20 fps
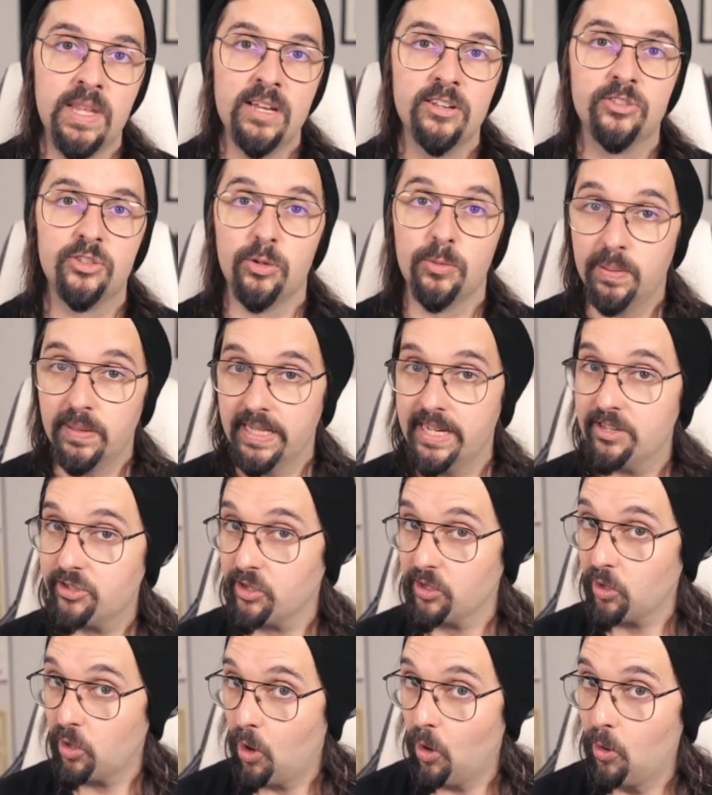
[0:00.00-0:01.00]
So place
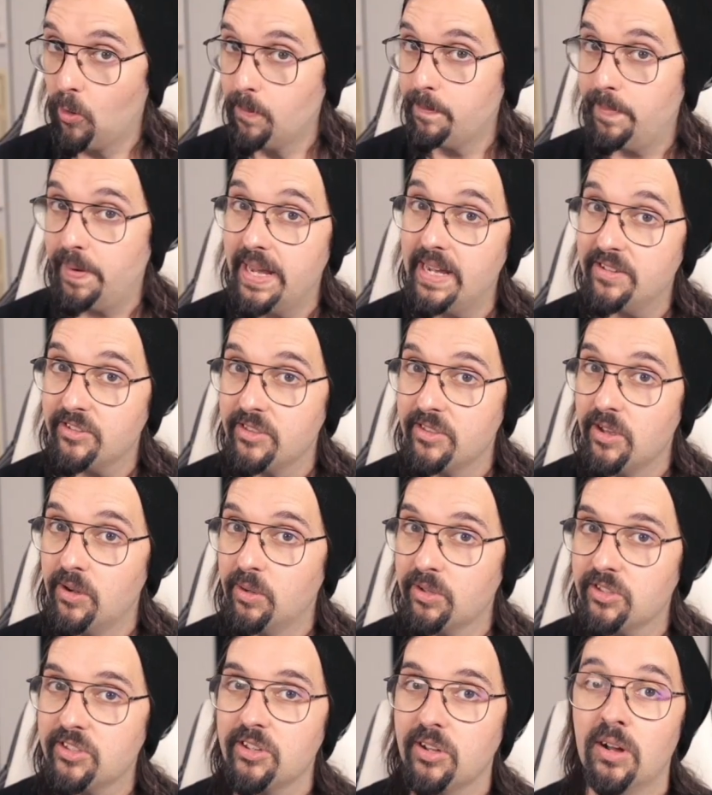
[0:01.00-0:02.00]
your home bass
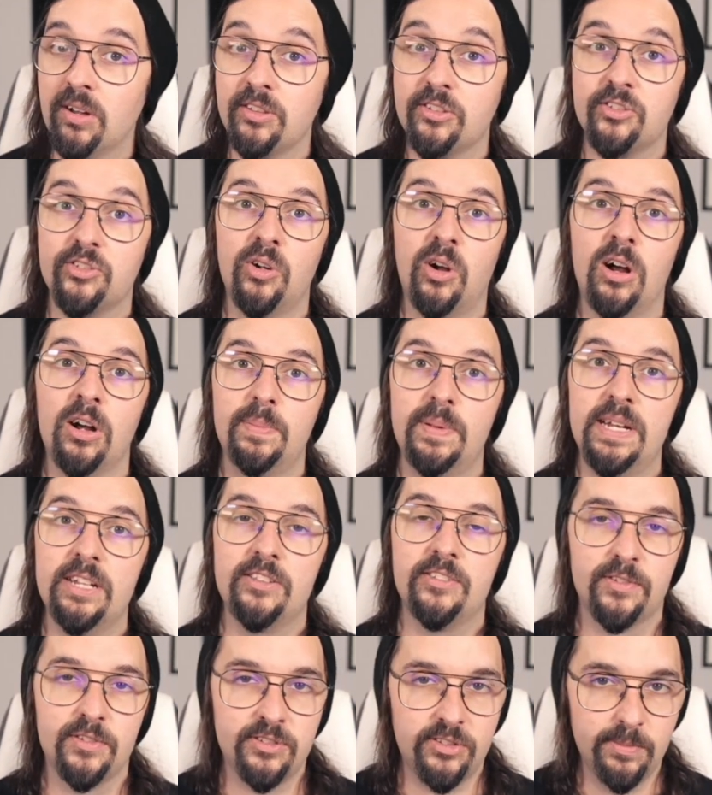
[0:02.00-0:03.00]
notes on strong
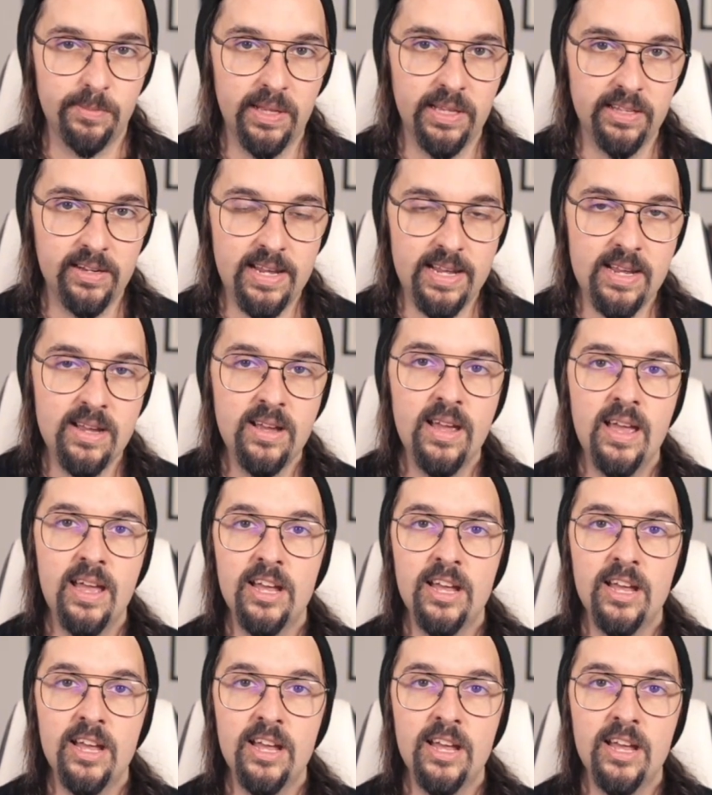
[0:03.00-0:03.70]
beats for stability,